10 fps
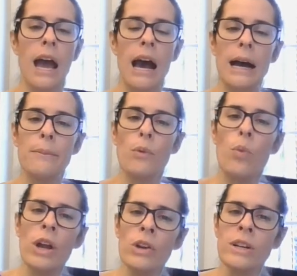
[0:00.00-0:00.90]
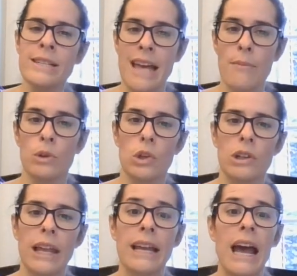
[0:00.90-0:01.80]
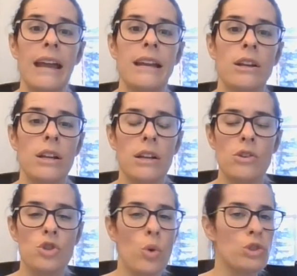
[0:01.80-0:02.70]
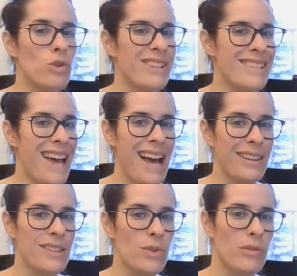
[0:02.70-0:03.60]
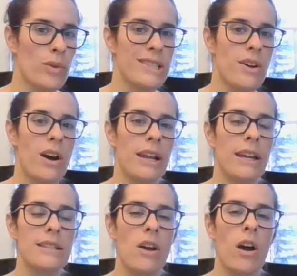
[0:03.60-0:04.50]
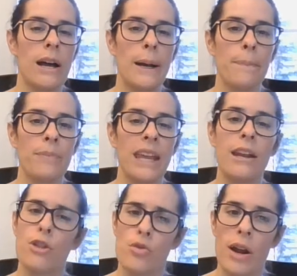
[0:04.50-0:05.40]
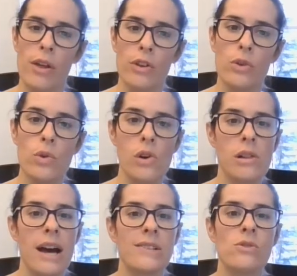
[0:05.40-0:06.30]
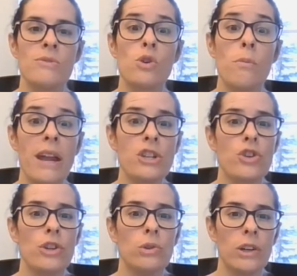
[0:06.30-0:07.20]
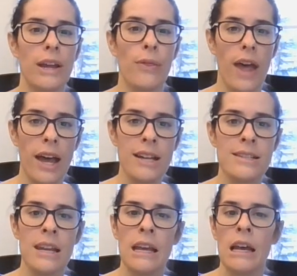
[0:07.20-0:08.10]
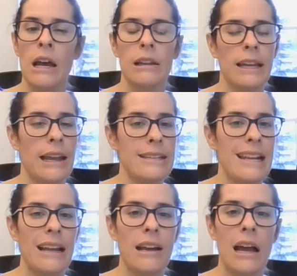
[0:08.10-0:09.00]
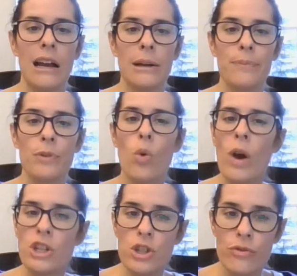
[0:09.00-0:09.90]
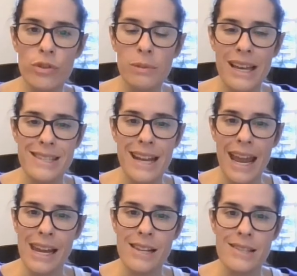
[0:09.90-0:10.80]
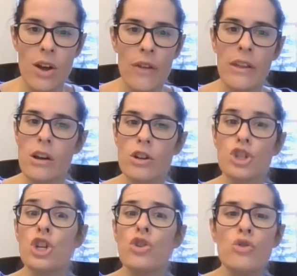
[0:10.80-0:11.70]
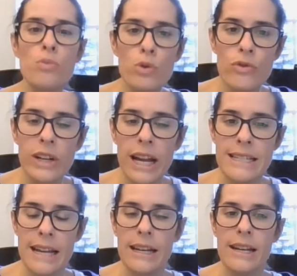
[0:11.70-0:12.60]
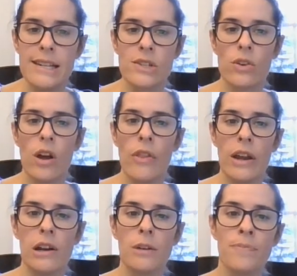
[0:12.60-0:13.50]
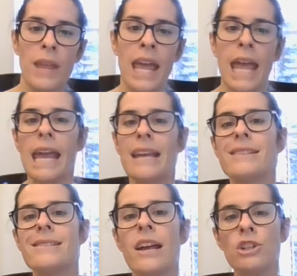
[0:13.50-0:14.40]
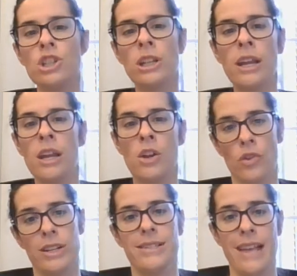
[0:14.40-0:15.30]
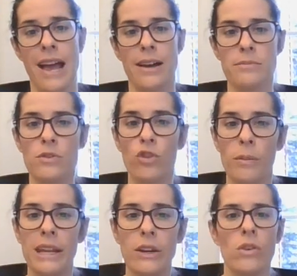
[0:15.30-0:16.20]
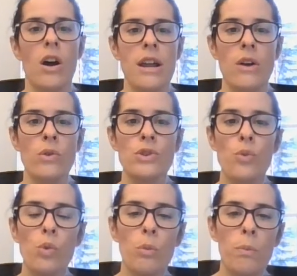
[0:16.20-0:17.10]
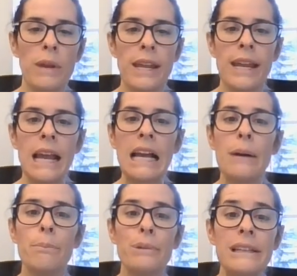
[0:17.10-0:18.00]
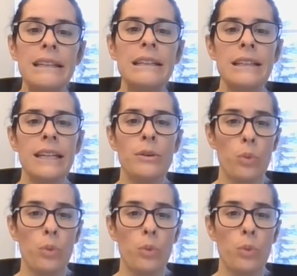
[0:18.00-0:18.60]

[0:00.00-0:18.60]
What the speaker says: What your exam will look like, I told you exactly sort of what's on it in a thread on the Google Classroom, so make sure you look at that. Like I said, a question from lesson 8 is on there, 2 proving identities are on there. Essentially, your exams from here on out will be completely